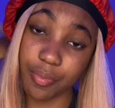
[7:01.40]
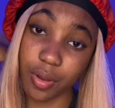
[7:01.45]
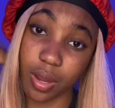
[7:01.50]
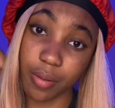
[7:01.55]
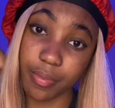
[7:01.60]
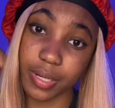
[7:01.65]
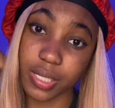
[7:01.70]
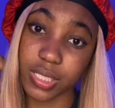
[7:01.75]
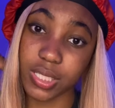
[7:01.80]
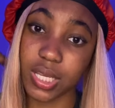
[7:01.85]

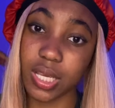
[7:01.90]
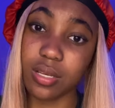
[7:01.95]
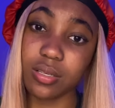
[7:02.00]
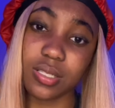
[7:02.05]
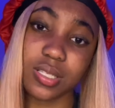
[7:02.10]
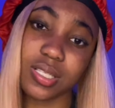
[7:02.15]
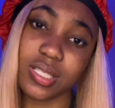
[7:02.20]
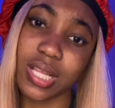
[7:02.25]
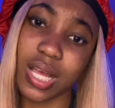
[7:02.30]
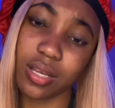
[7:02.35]
already tells
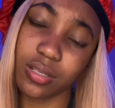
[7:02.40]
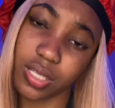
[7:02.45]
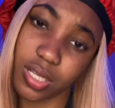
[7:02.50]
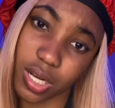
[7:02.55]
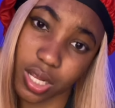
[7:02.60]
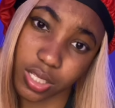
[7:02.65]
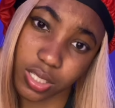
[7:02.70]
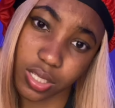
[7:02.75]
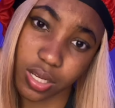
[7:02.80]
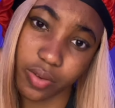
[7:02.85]
us, thou shalt
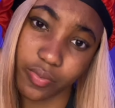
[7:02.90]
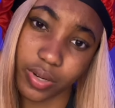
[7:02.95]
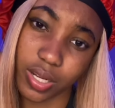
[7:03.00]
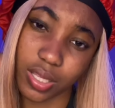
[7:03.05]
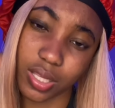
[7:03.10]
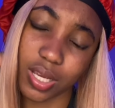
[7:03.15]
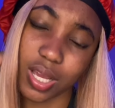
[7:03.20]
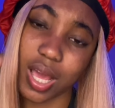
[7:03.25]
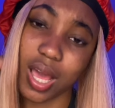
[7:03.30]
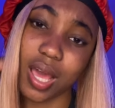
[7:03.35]
not serve
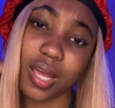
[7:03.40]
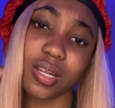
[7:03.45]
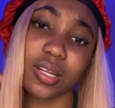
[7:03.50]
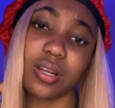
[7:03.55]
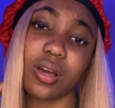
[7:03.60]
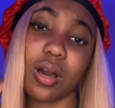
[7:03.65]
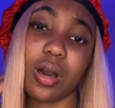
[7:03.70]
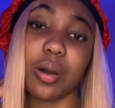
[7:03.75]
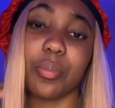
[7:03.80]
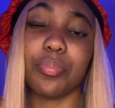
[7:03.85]
another God, and
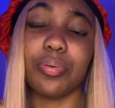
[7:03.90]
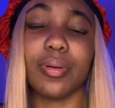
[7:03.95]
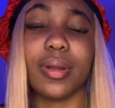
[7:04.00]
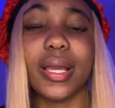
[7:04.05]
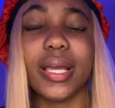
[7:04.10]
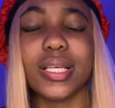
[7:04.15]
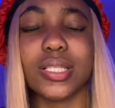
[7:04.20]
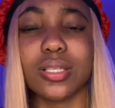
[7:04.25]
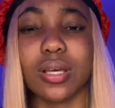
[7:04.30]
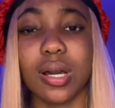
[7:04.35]
all
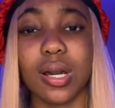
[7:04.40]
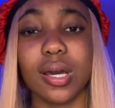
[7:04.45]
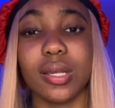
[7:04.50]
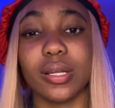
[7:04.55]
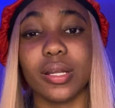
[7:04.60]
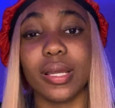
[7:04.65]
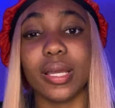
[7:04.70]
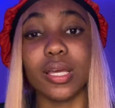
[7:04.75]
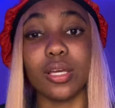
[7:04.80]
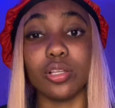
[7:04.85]
praise,
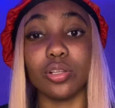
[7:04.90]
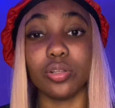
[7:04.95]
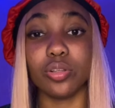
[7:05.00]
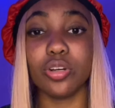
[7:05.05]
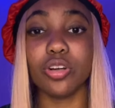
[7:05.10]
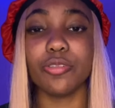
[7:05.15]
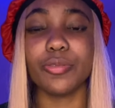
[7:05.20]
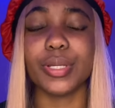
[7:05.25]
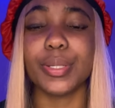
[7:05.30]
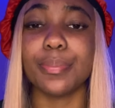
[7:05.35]
honor, and
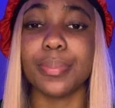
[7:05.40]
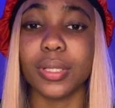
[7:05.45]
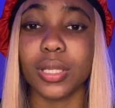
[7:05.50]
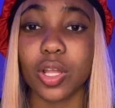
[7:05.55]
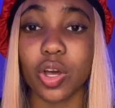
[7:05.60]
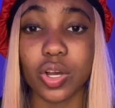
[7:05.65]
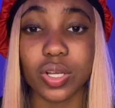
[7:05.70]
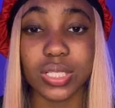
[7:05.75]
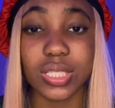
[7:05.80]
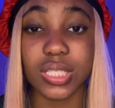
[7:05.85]
glory
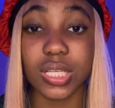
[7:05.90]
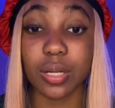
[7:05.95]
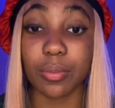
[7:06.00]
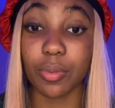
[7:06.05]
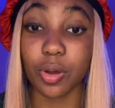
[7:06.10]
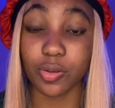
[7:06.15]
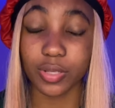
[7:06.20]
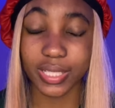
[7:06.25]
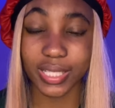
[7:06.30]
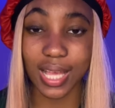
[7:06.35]
belongs to the
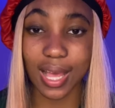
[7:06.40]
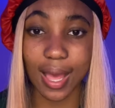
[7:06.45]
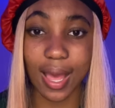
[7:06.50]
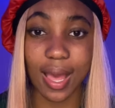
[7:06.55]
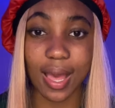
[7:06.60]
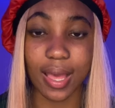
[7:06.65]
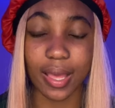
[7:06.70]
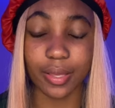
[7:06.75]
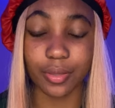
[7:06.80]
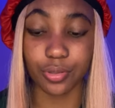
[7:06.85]
Most
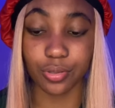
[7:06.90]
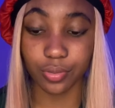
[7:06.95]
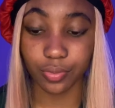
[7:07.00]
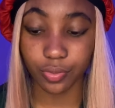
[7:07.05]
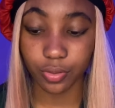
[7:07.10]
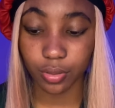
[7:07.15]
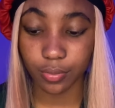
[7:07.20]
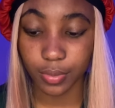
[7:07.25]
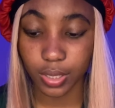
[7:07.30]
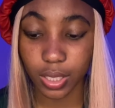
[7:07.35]
High. You
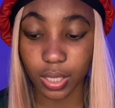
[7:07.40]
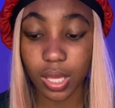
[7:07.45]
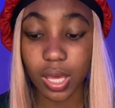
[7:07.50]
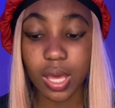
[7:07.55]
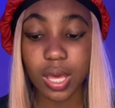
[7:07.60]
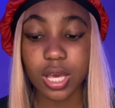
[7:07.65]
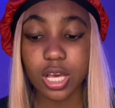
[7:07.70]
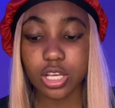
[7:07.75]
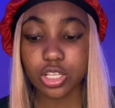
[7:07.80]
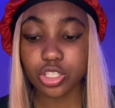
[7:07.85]
feel me?
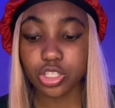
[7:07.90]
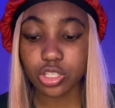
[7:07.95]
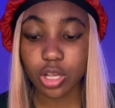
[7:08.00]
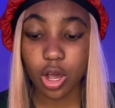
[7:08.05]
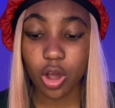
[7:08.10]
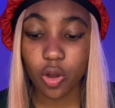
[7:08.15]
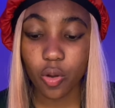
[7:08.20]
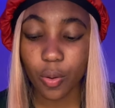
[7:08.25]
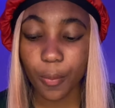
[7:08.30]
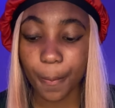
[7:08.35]

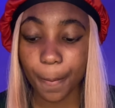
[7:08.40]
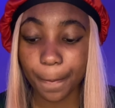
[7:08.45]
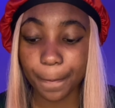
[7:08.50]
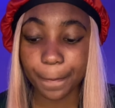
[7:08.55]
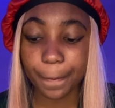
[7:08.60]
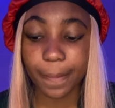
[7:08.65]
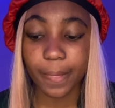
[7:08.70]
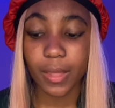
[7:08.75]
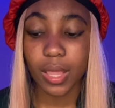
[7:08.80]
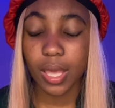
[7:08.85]
So
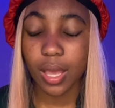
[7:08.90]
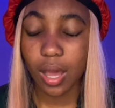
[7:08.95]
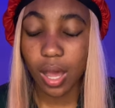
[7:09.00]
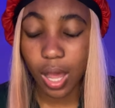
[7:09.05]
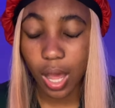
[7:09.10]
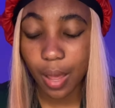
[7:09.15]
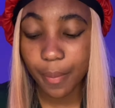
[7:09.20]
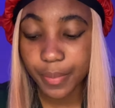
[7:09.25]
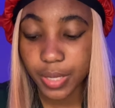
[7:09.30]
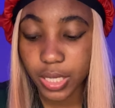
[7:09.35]

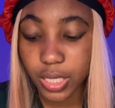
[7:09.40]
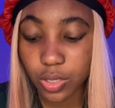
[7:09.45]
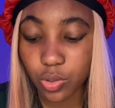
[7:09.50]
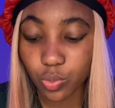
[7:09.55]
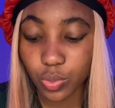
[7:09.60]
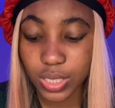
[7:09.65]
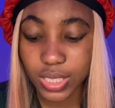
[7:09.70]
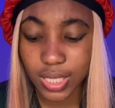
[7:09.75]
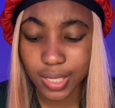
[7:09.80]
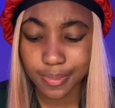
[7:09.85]
Haman
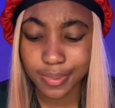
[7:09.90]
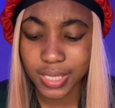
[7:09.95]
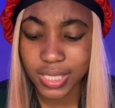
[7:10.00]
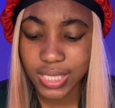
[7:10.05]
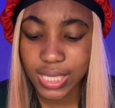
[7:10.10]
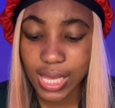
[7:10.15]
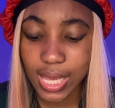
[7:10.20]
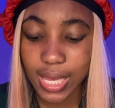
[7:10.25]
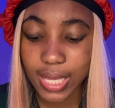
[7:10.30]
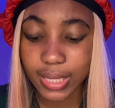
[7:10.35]
was
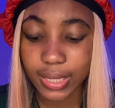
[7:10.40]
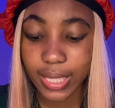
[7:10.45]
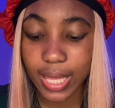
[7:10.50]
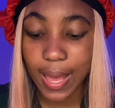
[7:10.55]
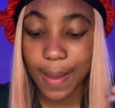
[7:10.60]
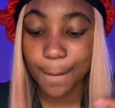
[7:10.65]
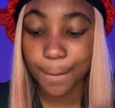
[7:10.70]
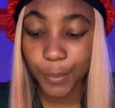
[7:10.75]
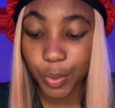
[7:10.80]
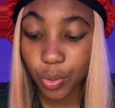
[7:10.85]
upset that
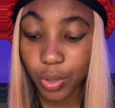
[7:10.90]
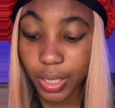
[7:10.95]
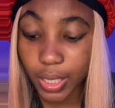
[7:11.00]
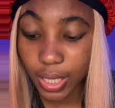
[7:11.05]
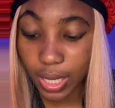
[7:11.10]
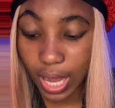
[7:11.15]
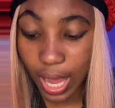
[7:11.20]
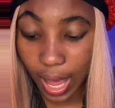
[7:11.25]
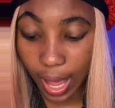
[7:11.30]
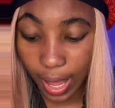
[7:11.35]

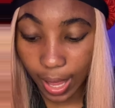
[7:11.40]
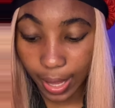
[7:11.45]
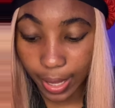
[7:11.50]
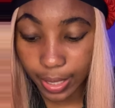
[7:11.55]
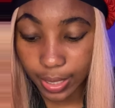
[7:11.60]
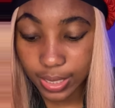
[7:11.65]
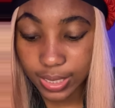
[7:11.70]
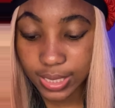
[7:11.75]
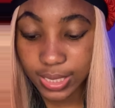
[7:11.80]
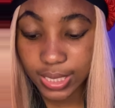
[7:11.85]
Mordecai
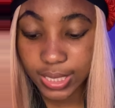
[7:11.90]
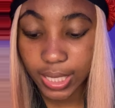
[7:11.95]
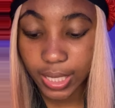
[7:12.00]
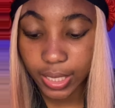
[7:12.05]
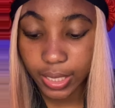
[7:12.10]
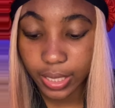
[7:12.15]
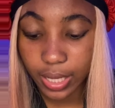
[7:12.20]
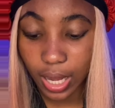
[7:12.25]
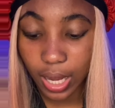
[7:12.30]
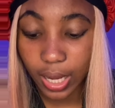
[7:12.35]
did
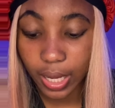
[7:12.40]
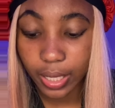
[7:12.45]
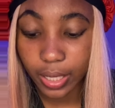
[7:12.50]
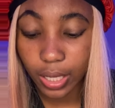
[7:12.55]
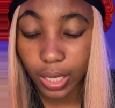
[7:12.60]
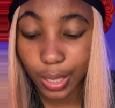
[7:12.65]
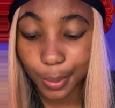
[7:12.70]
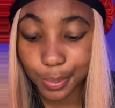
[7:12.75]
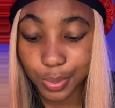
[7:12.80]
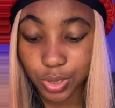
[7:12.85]
not
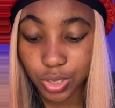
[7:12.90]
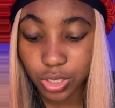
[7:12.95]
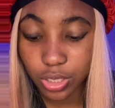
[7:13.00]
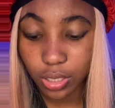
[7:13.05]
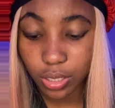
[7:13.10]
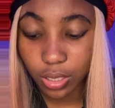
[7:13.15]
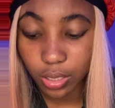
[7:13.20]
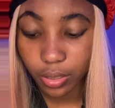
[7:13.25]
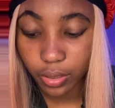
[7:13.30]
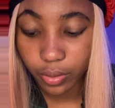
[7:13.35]

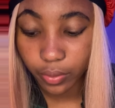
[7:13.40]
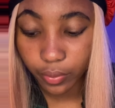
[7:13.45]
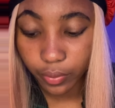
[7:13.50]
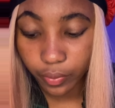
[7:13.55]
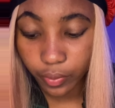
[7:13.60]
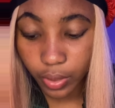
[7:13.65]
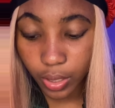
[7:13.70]
observe